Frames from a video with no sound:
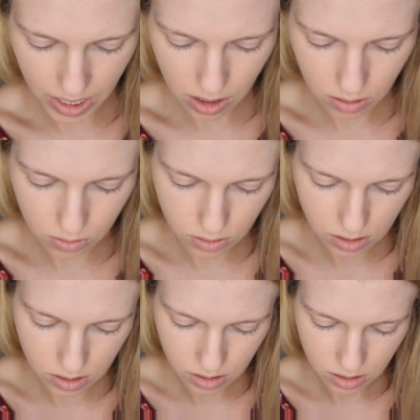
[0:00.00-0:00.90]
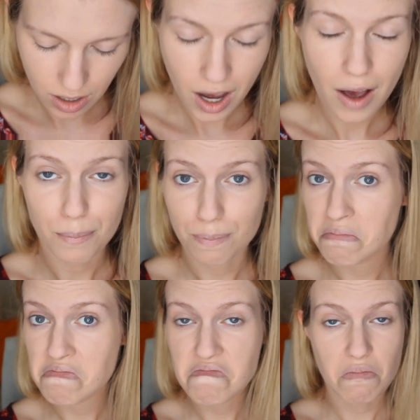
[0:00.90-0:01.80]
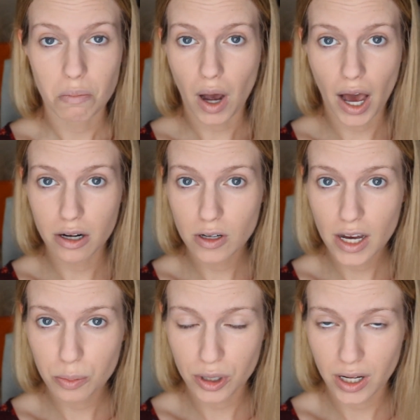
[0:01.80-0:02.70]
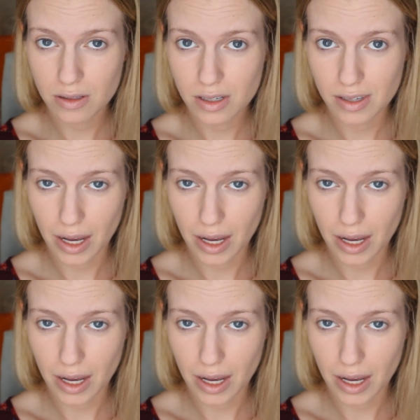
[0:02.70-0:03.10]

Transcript: I use, I don't know how to pronounce this,